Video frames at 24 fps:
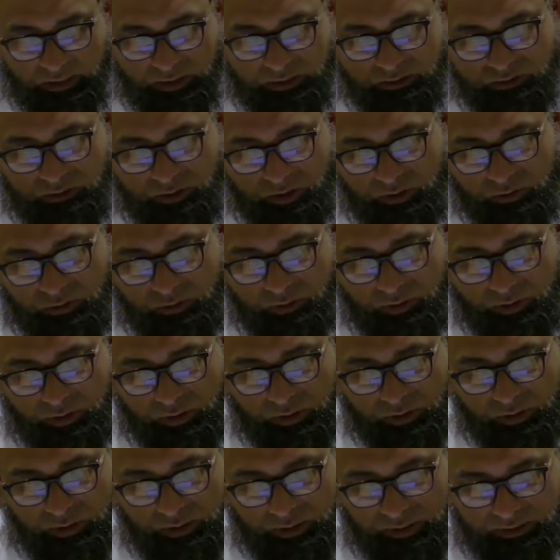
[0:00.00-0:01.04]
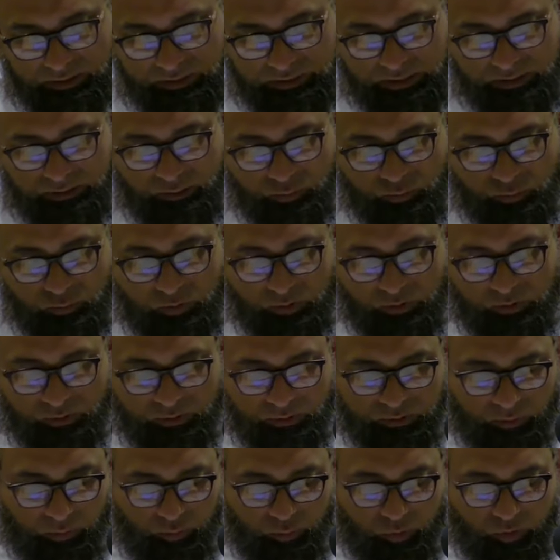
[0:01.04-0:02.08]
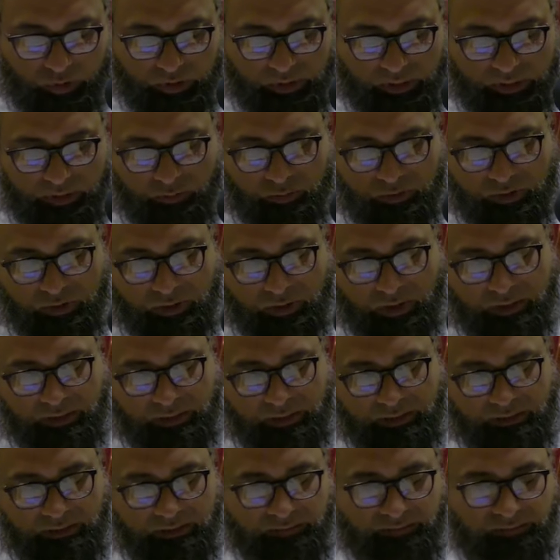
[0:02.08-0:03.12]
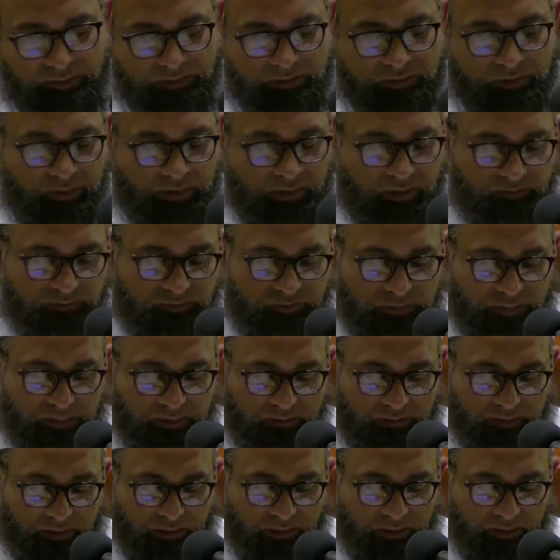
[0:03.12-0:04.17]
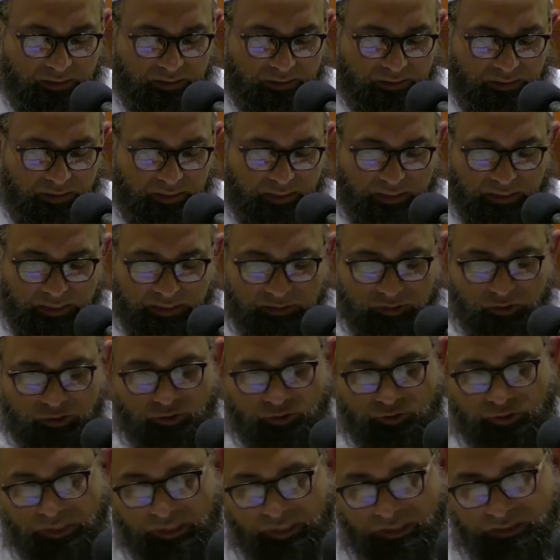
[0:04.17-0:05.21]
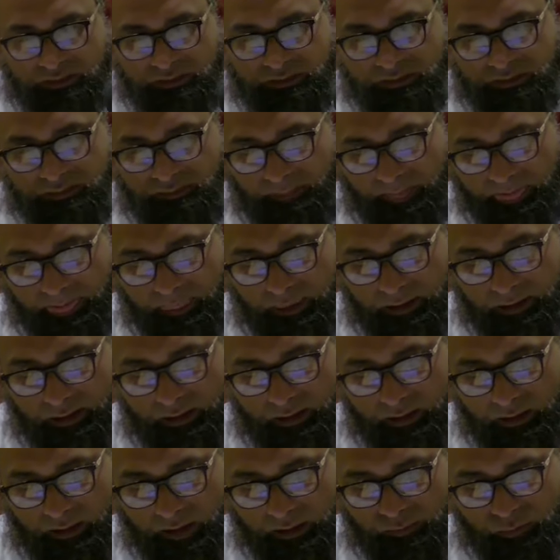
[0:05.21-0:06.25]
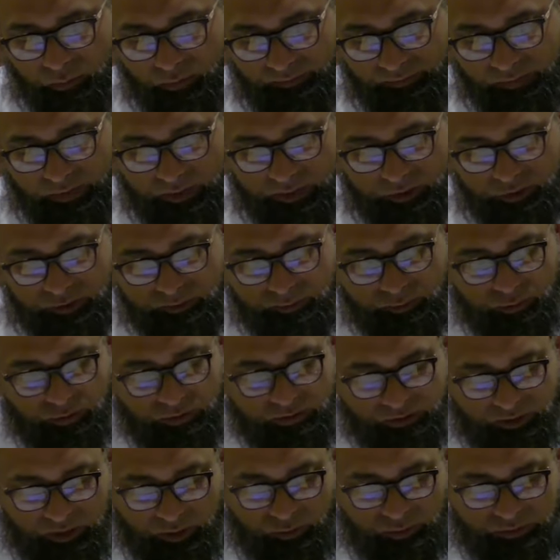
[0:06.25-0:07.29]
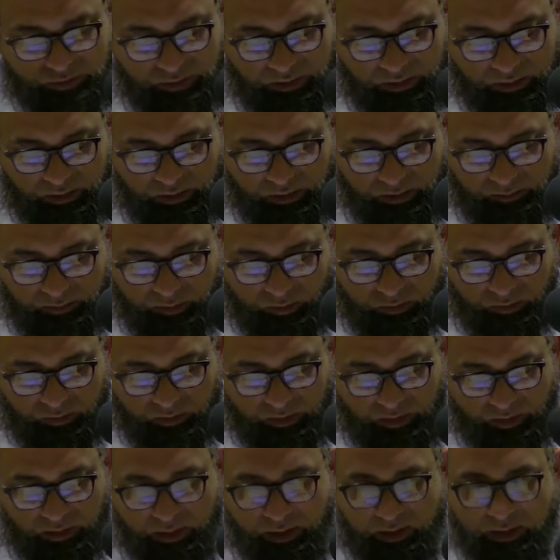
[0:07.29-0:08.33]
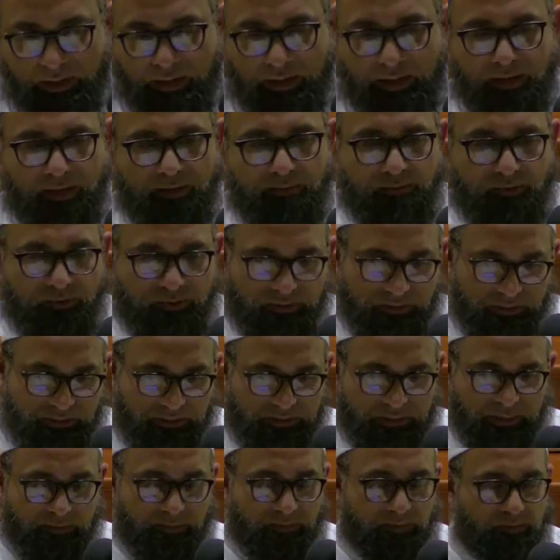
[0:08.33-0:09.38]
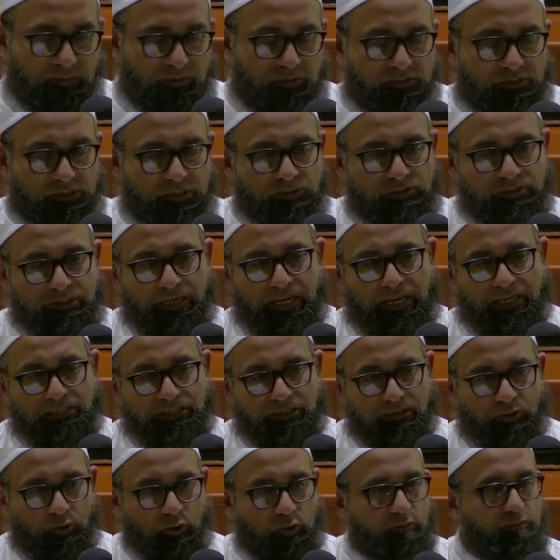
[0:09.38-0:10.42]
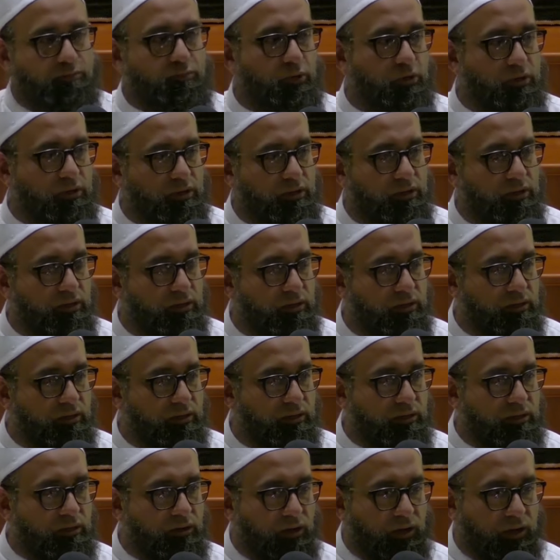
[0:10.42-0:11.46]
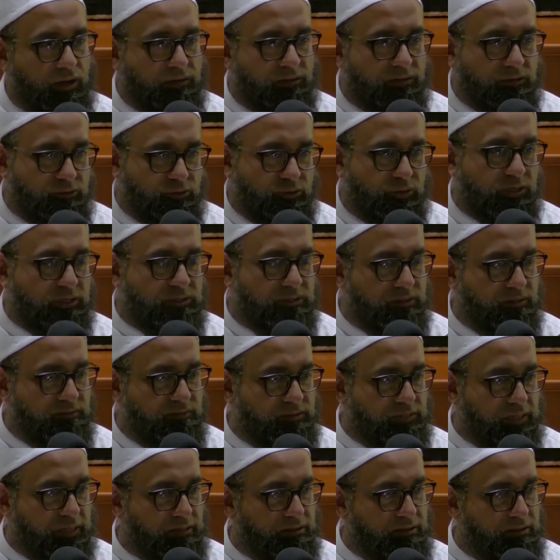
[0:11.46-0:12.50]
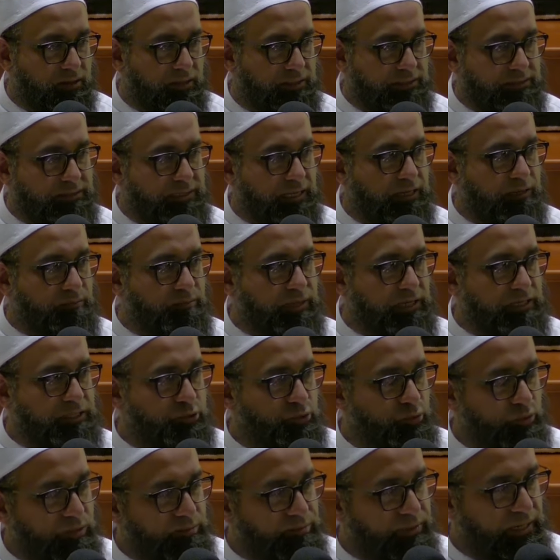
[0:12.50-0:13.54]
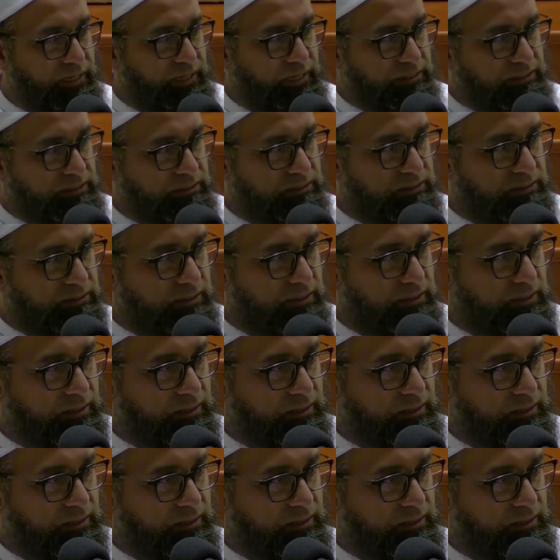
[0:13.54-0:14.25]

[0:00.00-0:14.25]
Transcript: So he says, the warning regarding the fitna of shaytan and his tricks. Abu al-Faraj ibn al-Jawzi rahimahullah. And the same Ibn al-Jawzi has a whole book on the tricks of shaytan, Talbisu Iblis,